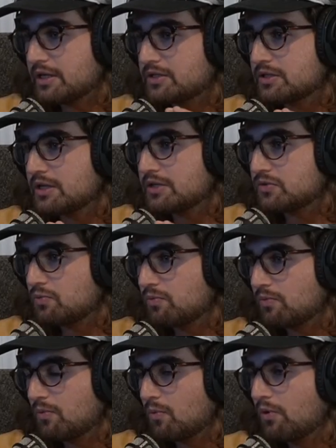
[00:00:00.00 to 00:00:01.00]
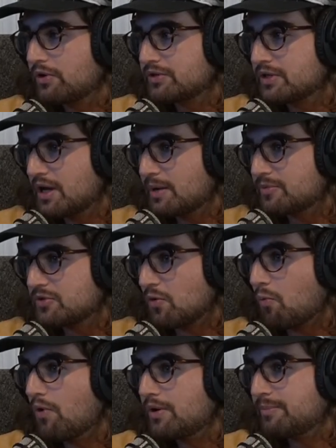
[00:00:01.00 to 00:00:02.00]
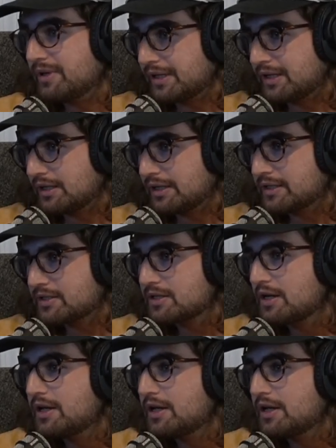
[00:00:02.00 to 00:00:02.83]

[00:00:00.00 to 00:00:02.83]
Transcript: It's warranted up to 1 billion licks.